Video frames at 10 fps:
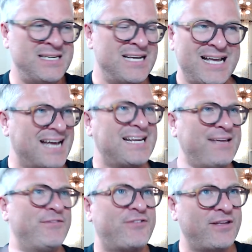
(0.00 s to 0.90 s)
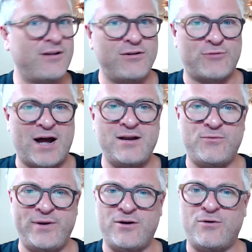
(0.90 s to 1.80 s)
And yet, even still, right,
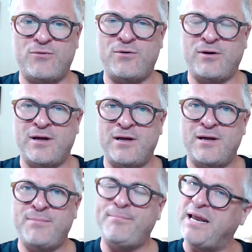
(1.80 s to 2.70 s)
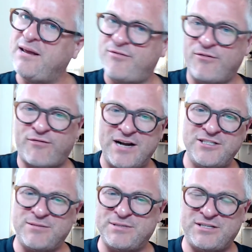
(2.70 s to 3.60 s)
we know meaningful
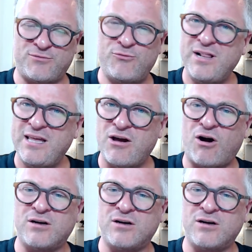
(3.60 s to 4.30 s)
friendships, they're really hard to